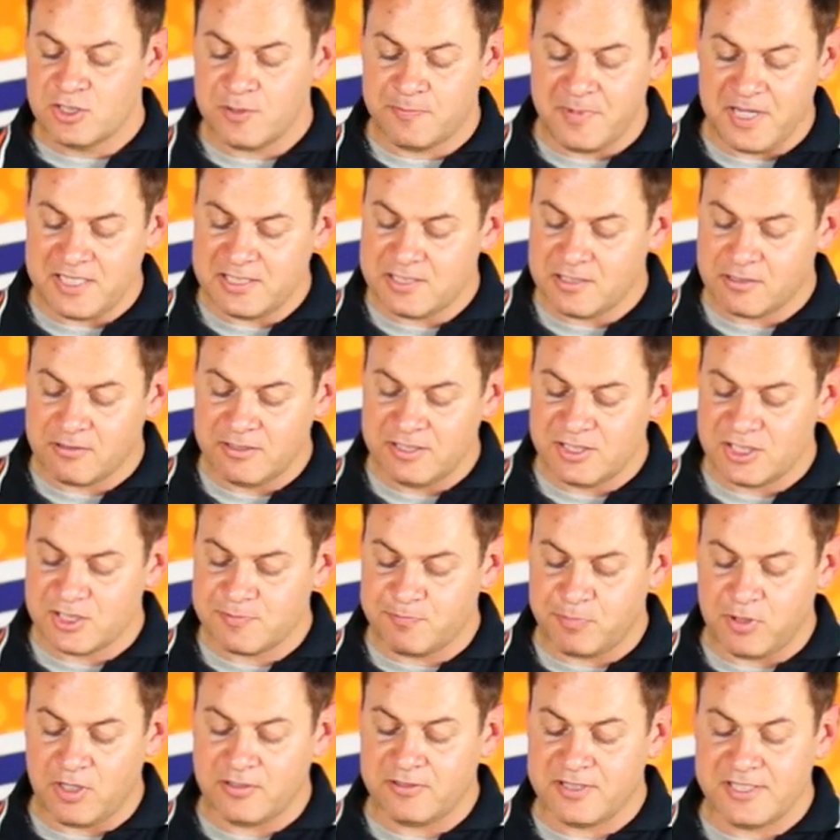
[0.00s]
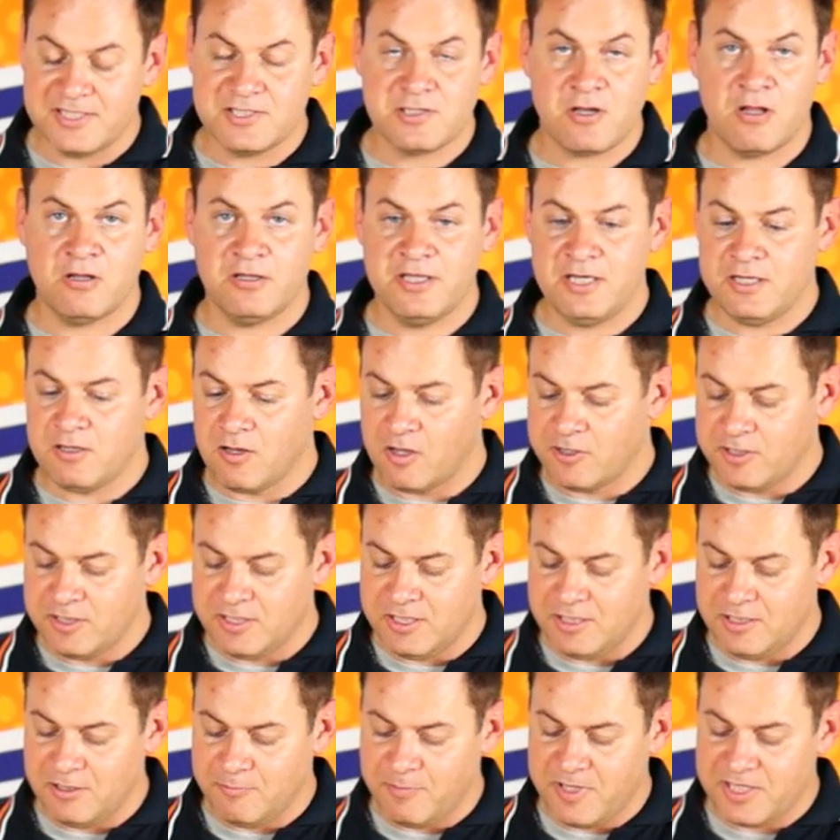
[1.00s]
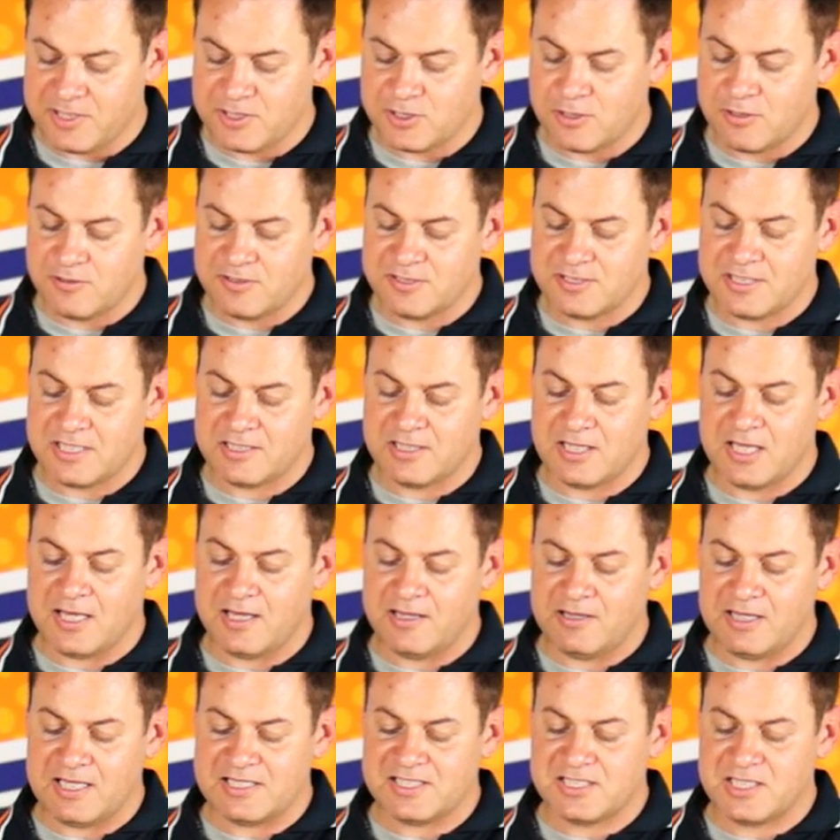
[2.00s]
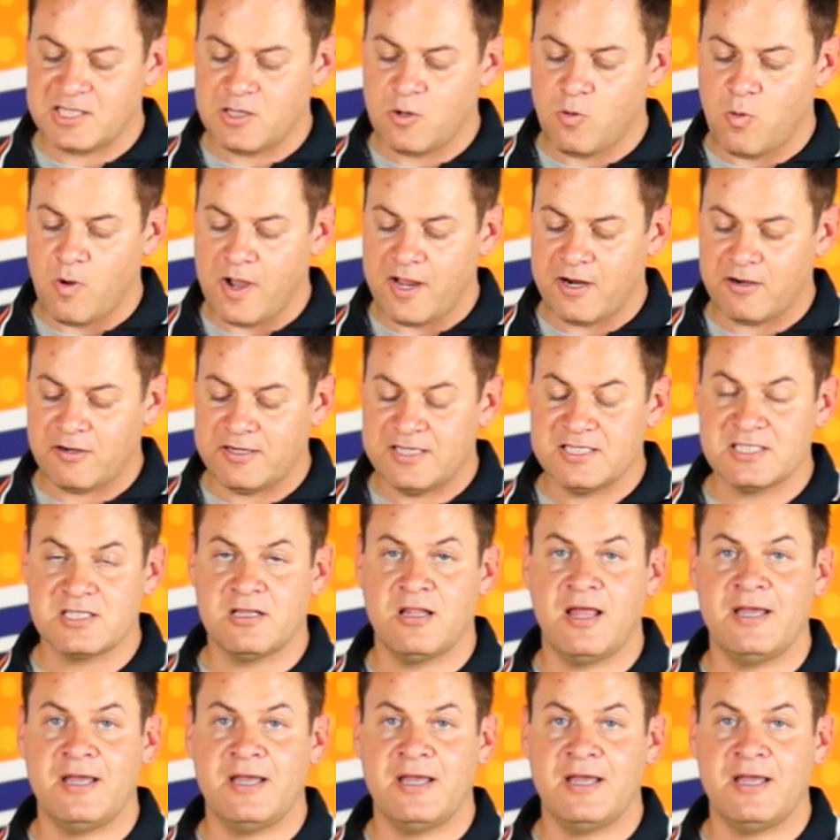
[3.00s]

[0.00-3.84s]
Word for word: So basically just plug these all in. All you need to make sure is that that single wire is